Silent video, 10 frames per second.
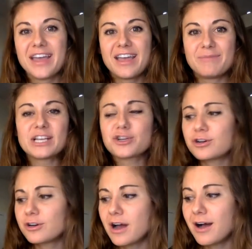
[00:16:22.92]
Make
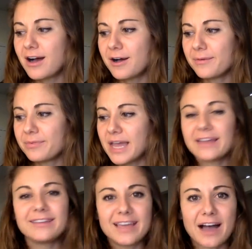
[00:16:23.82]
sure that
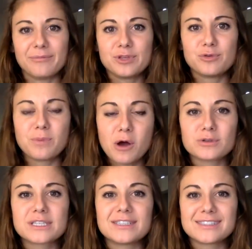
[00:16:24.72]
you
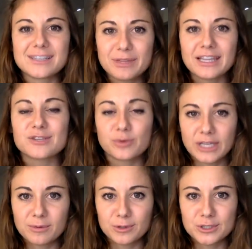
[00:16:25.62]
post something that's
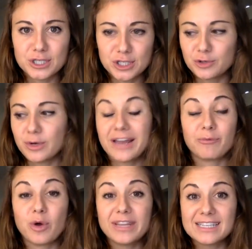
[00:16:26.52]
relatable to you. And
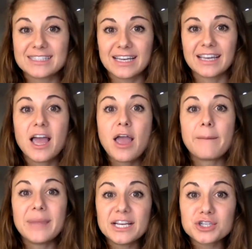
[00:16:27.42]
one last thing,
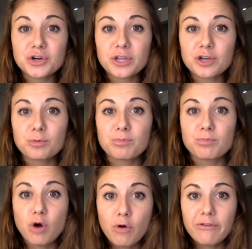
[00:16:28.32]
make sure that your
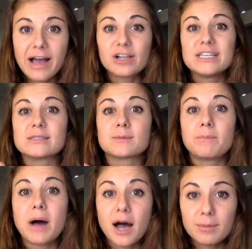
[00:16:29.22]
profile is
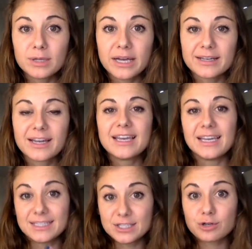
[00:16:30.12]
public.
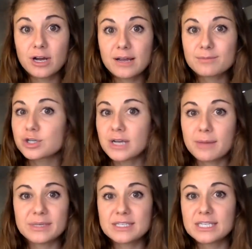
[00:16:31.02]
Instagram should
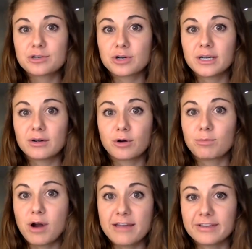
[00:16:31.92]
not be secret or
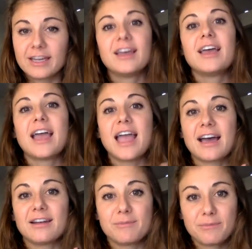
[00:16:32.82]
private,
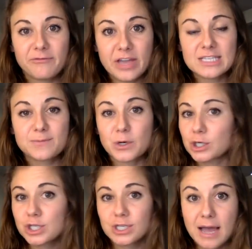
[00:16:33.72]
and Facebook
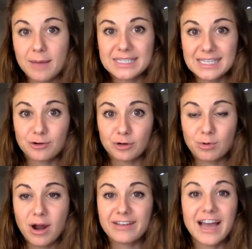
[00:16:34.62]
should not be secret or
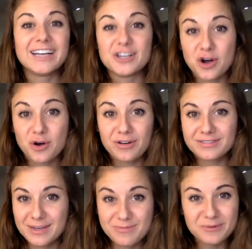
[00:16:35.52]
private. I know
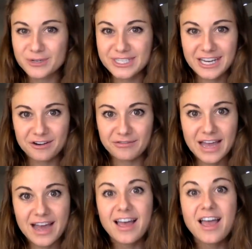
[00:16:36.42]
some people are scared of
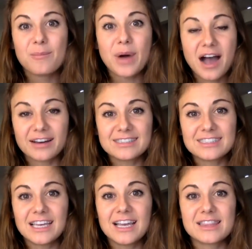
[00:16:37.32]
that, but
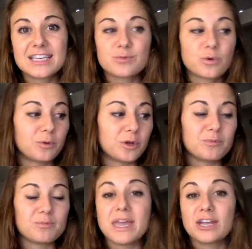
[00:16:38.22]
honestly, this will
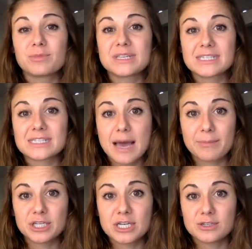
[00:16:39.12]
make your business that
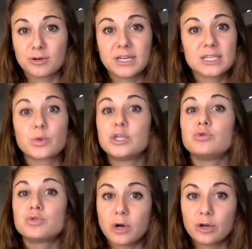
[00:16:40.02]
much easier, because when
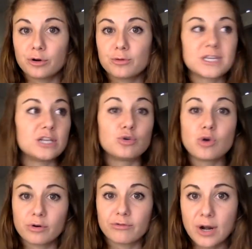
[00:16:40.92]
you join groups and you
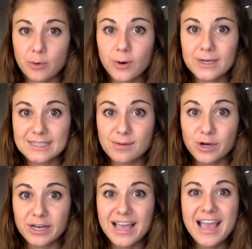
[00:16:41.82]
go to friend request
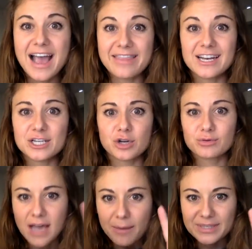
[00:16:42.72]
someone and then it
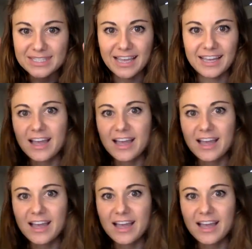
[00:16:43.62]
shows up as like